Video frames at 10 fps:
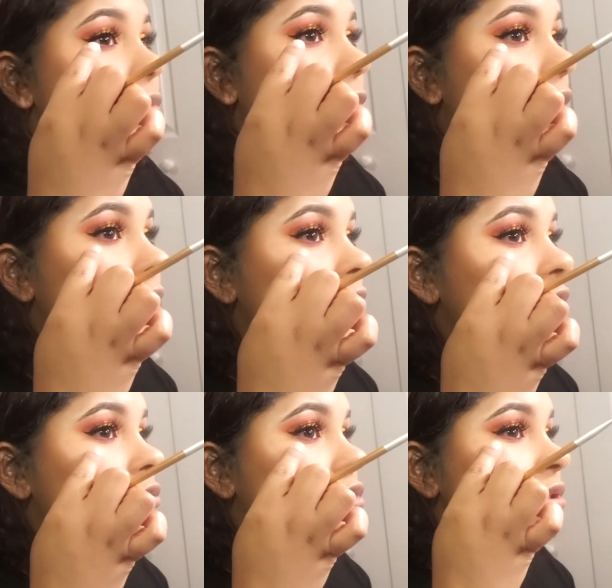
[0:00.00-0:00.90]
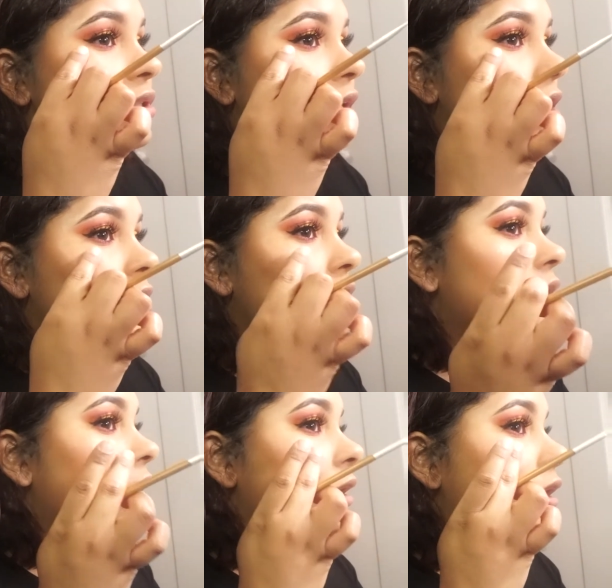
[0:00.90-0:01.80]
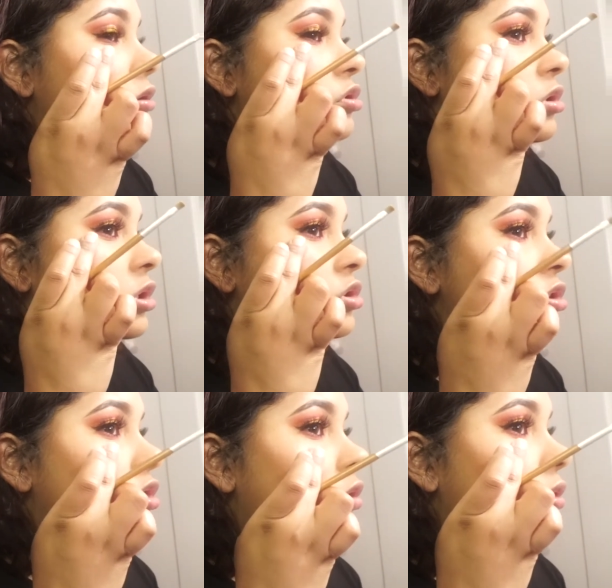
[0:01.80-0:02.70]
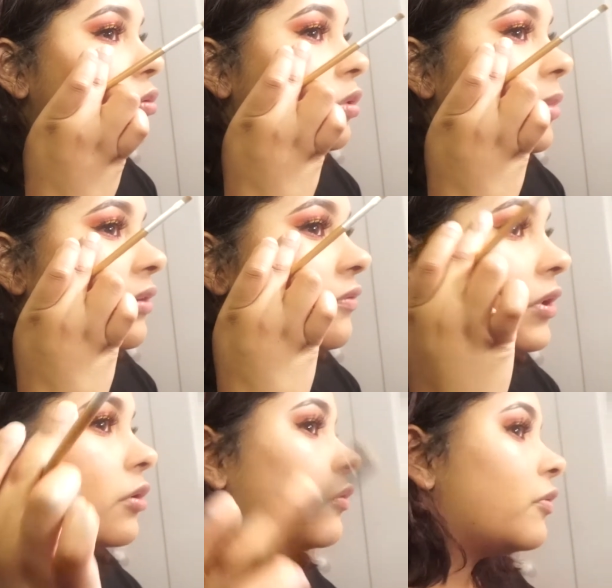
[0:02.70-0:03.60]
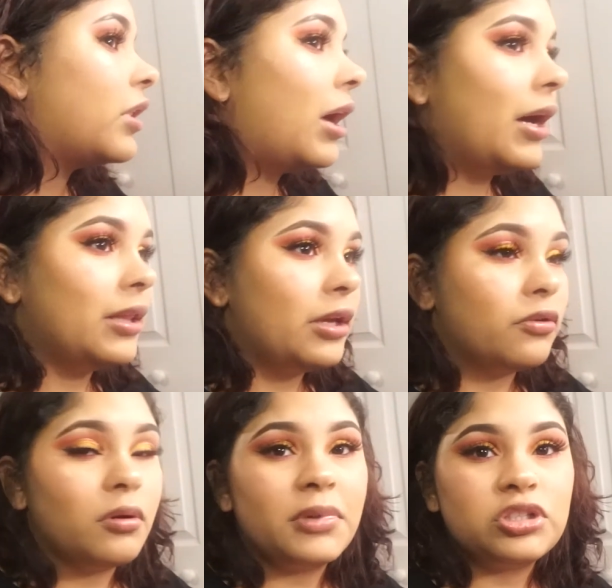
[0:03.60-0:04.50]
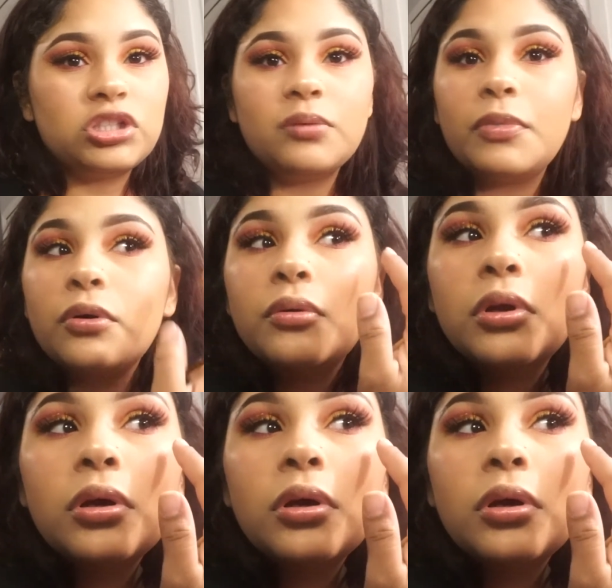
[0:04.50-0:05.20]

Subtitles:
And then you just take it. And I usually just go in with my finger for the highlighter on my cheekbone,